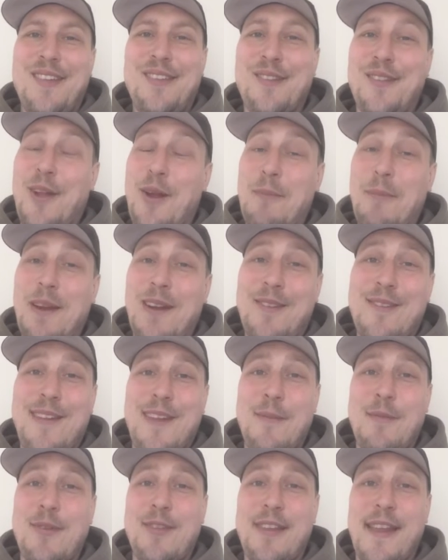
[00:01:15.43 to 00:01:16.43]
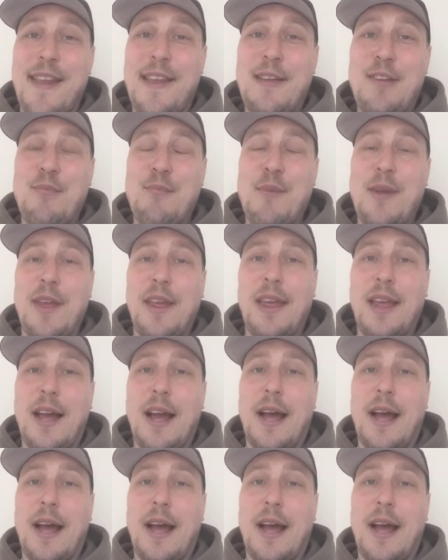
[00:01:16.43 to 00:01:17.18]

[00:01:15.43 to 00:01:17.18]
So don't make the same mistake as me.